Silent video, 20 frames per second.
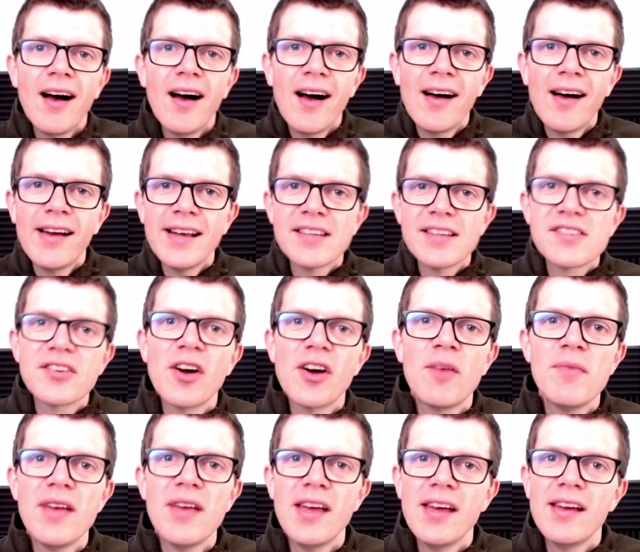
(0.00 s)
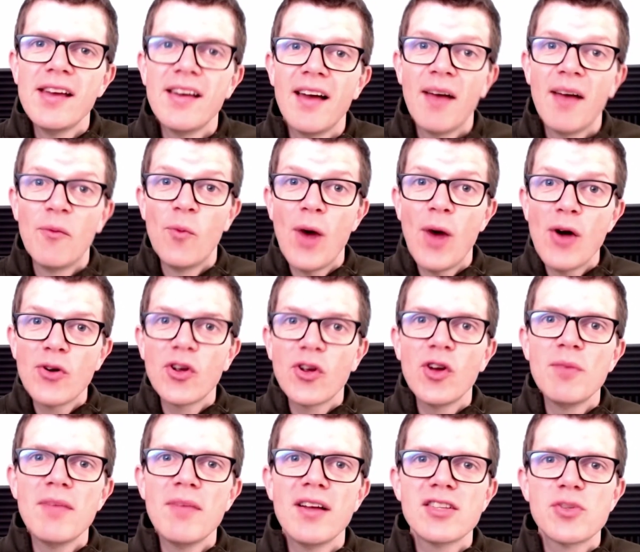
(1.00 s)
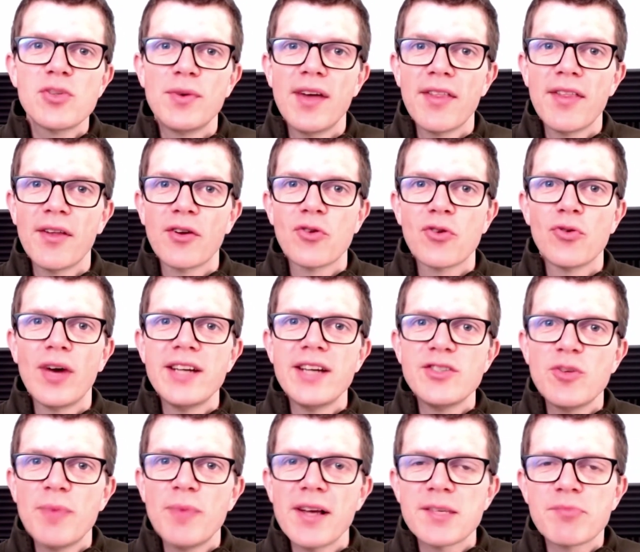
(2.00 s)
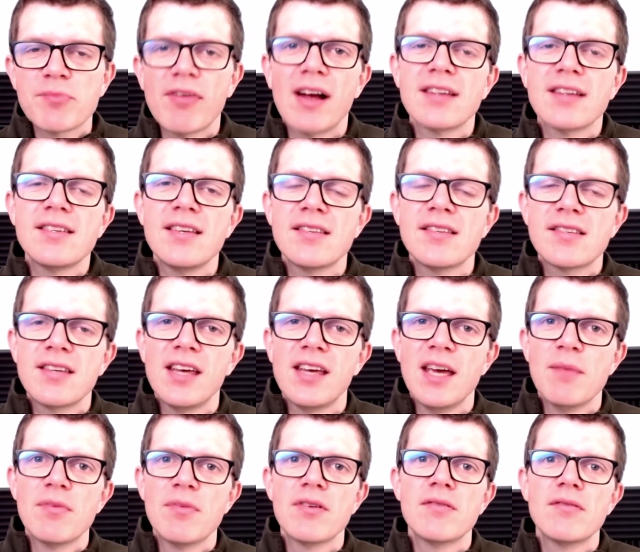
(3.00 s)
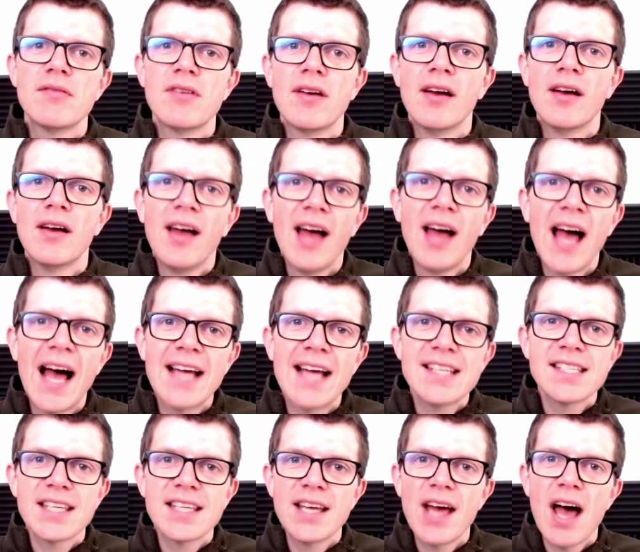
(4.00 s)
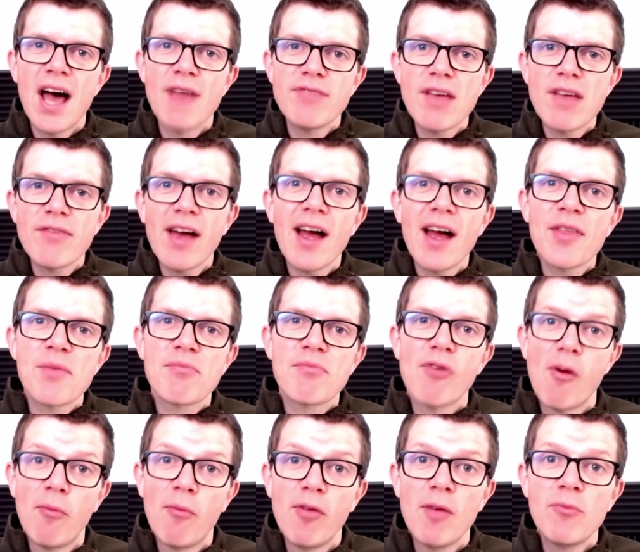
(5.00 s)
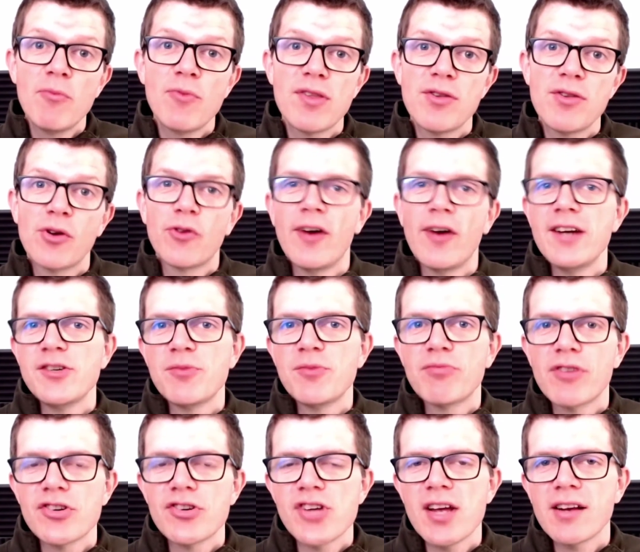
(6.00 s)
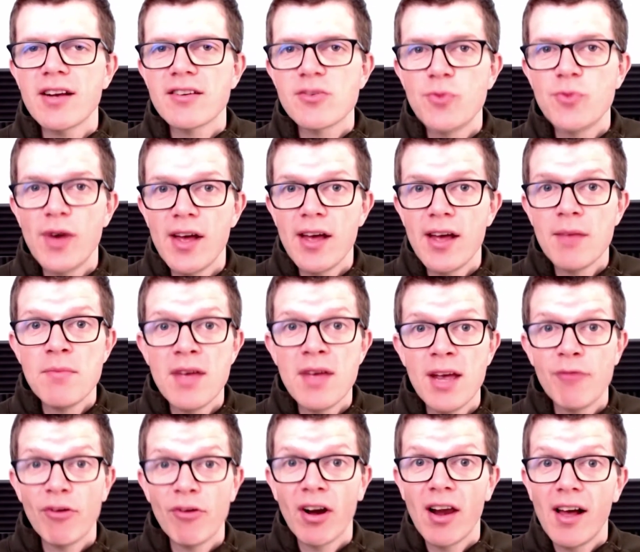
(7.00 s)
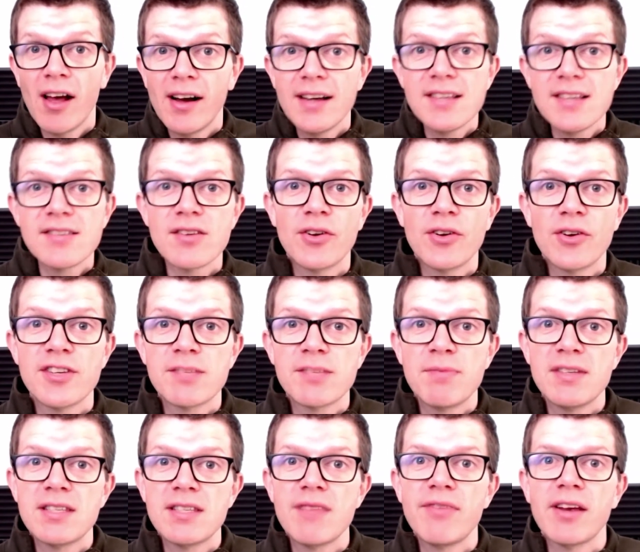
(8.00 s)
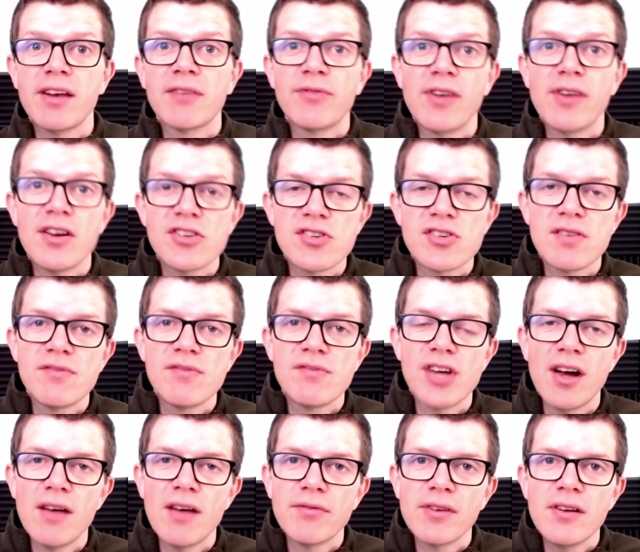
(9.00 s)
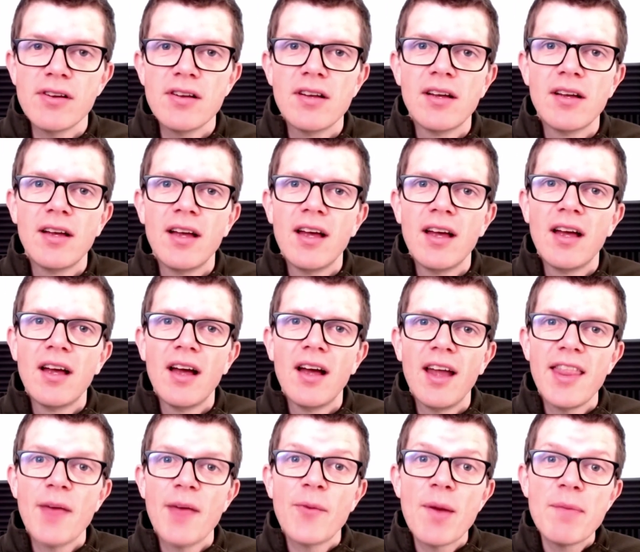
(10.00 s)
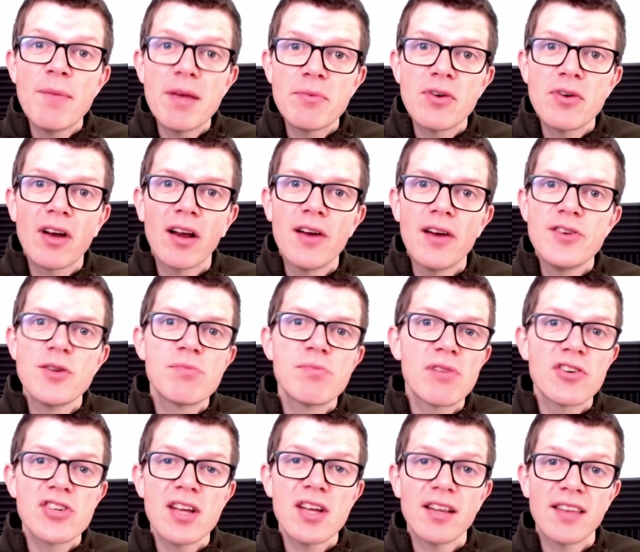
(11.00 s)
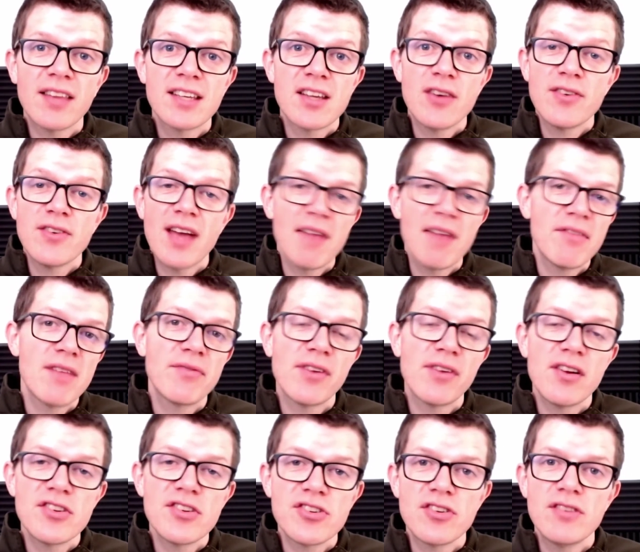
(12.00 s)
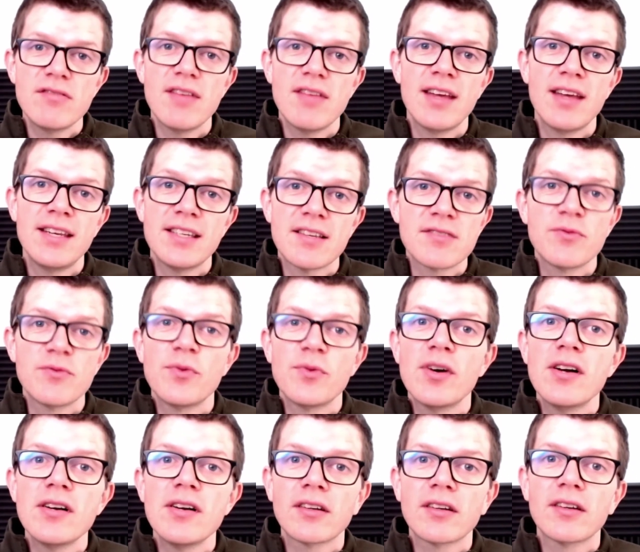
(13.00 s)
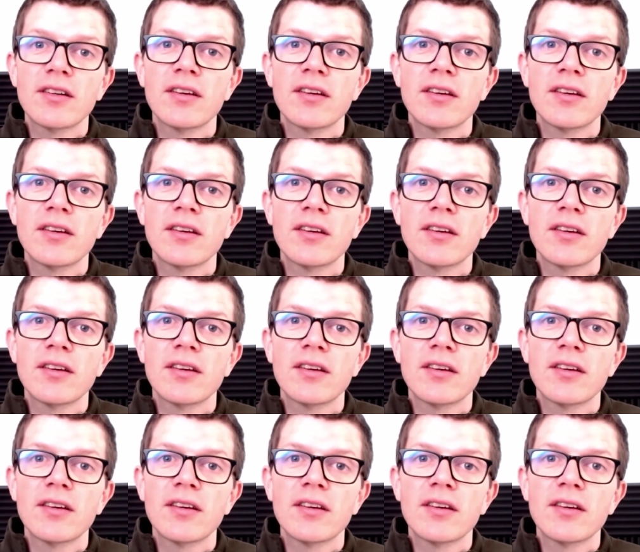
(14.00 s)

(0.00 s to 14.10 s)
Hi, it's Tom here, and welcome to another Gradle best practice tip. And have you ever had the problem with your Gradle project where it relies on a specific version of Java, and then when people clone your project, they don't have that version and it doesn't work?